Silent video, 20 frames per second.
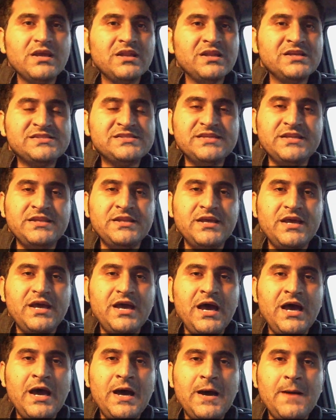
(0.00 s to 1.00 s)
Listen,
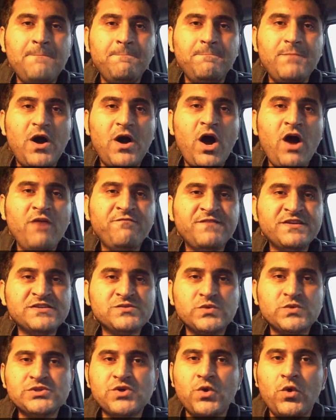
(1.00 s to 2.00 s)

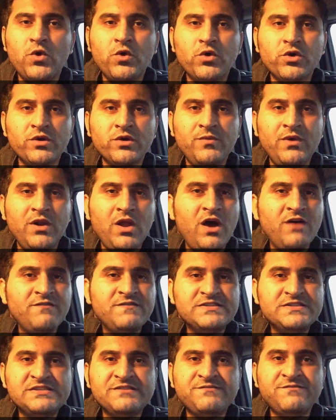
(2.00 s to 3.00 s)
offense was horrible.
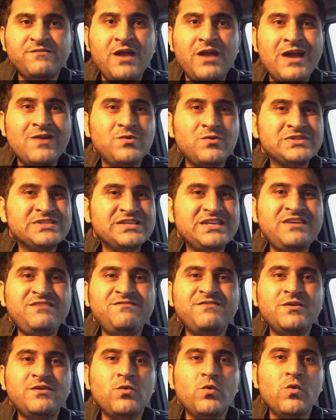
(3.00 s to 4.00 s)
Offensive line was
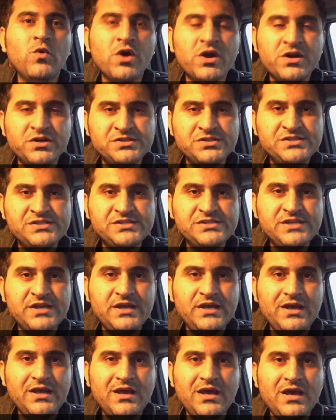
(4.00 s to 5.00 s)
even worse.
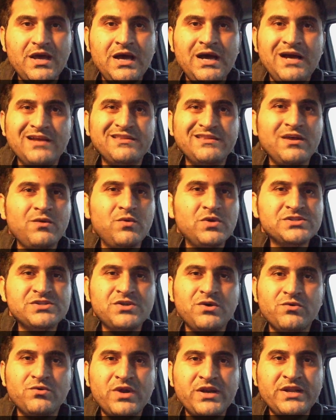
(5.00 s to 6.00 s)
There was
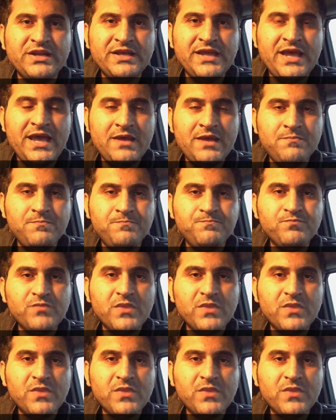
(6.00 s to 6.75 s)
no running game.